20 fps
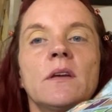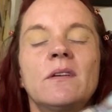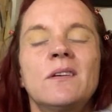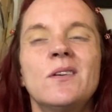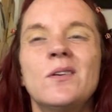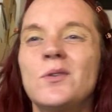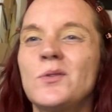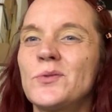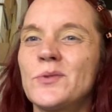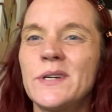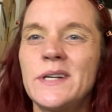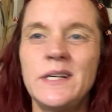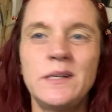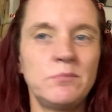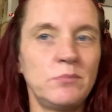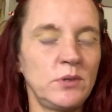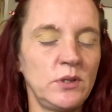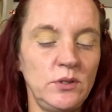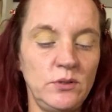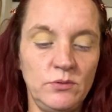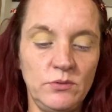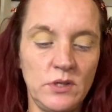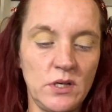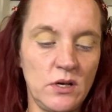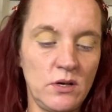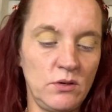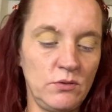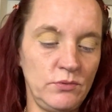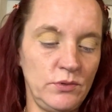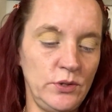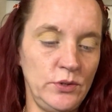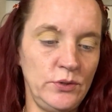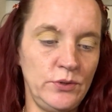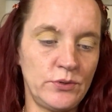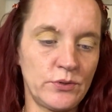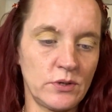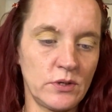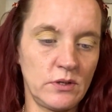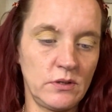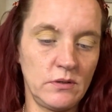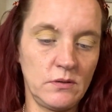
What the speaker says: No, green and blue, no. Neutral.